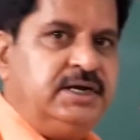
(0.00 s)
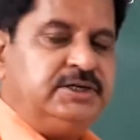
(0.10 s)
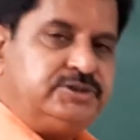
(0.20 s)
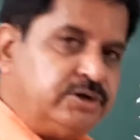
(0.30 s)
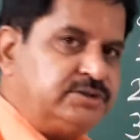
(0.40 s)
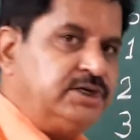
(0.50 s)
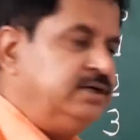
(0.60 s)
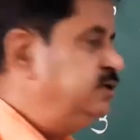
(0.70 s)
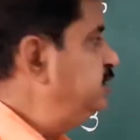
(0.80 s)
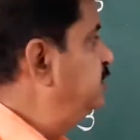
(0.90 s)

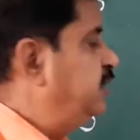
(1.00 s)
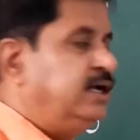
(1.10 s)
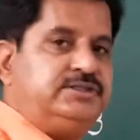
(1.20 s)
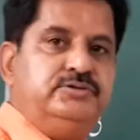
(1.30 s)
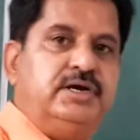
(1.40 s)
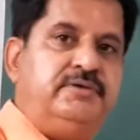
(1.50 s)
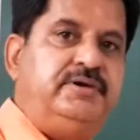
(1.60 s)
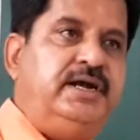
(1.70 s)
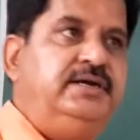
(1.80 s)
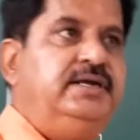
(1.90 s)
Short-term, as you have
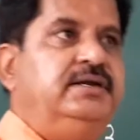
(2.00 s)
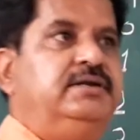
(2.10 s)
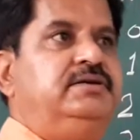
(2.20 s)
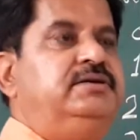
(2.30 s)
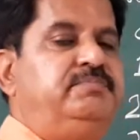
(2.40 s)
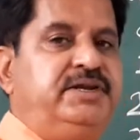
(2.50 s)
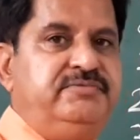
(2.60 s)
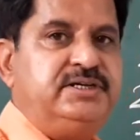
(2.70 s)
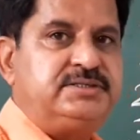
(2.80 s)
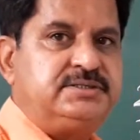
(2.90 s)
read in
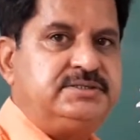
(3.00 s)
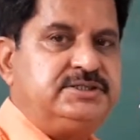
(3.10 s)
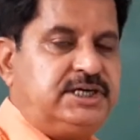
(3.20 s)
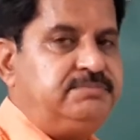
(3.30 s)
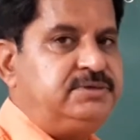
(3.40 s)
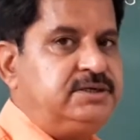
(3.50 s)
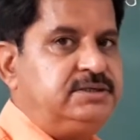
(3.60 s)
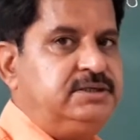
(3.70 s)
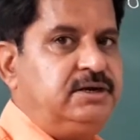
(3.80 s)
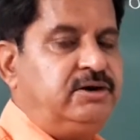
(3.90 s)
previous chapter,
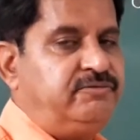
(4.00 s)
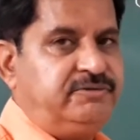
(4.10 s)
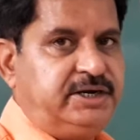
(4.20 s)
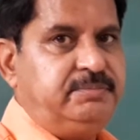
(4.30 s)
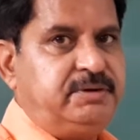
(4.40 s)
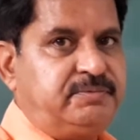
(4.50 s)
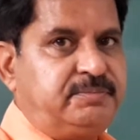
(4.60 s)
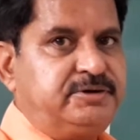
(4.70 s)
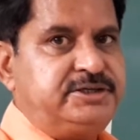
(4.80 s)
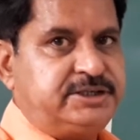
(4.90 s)
the law of variable
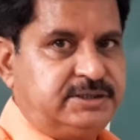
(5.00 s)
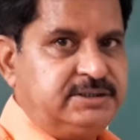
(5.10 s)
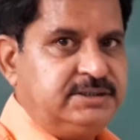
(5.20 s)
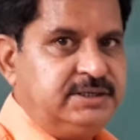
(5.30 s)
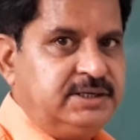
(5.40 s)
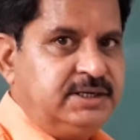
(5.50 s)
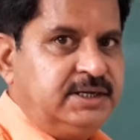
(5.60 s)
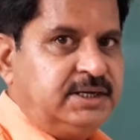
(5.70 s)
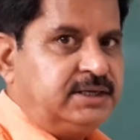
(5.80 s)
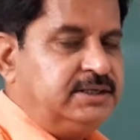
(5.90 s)
proportion.
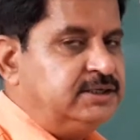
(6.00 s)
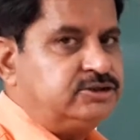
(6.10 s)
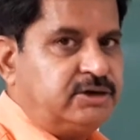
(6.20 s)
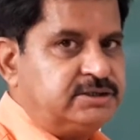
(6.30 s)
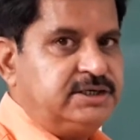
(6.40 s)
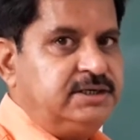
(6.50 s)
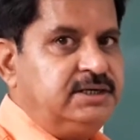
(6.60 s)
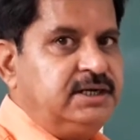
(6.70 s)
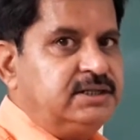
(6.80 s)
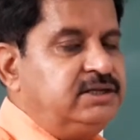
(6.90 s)
In
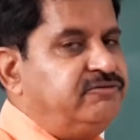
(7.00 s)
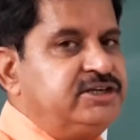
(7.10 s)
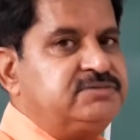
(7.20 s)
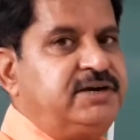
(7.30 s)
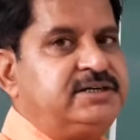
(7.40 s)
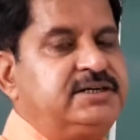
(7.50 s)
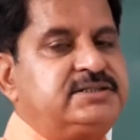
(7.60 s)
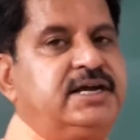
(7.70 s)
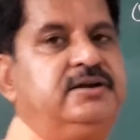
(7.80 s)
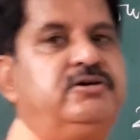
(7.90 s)
short-term, the fixed
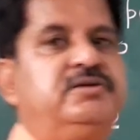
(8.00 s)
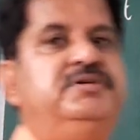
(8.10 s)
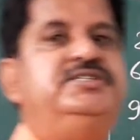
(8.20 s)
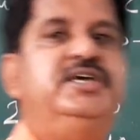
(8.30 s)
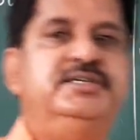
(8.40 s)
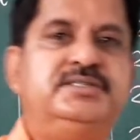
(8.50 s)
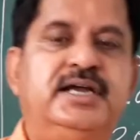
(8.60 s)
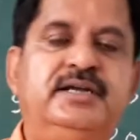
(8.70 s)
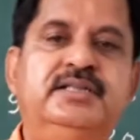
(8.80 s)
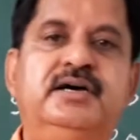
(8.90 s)
factors cannot be changed,
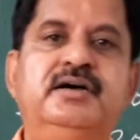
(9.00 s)
and